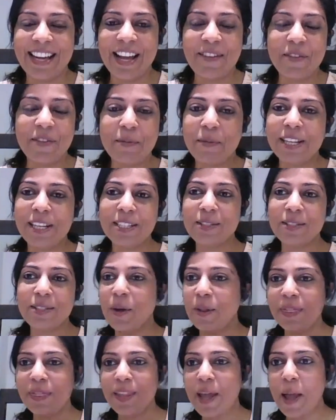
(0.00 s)
Everybody's
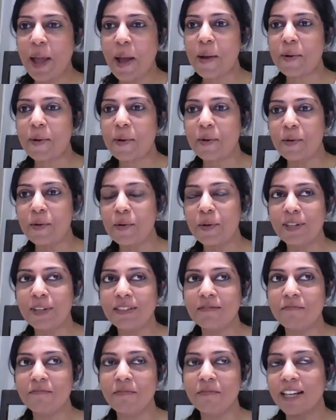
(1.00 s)
on their own
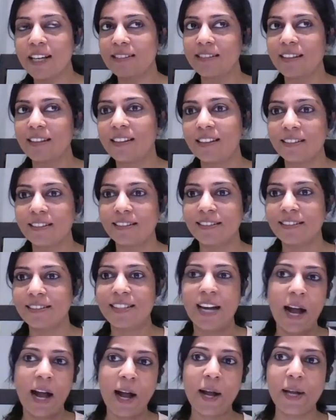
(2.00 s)
Mexican
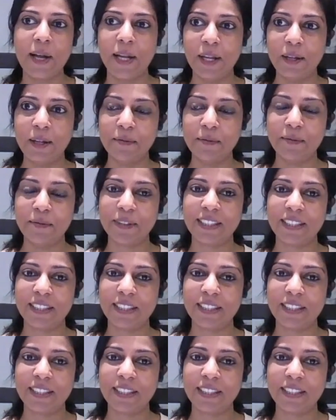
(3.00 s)
time.